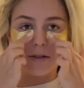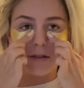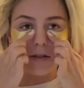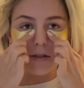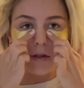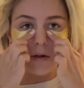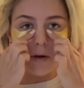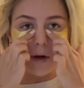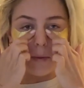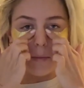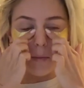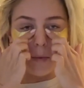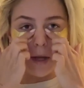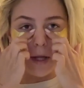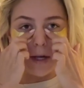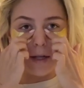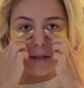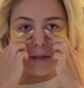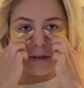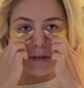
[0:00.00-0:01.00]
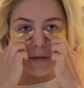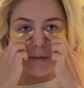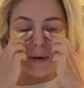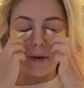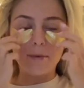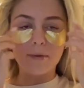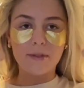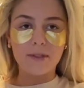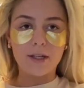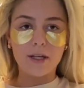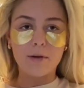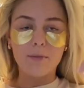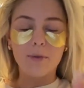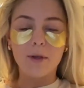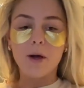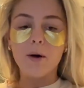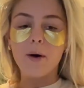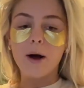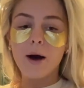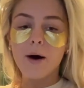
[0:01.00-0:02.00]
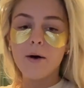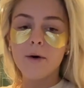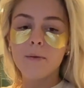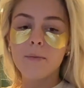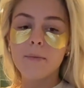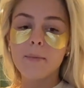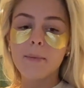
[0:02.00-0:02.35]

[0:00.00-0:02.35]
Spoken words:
so I'm waiting to be able to get a blowout.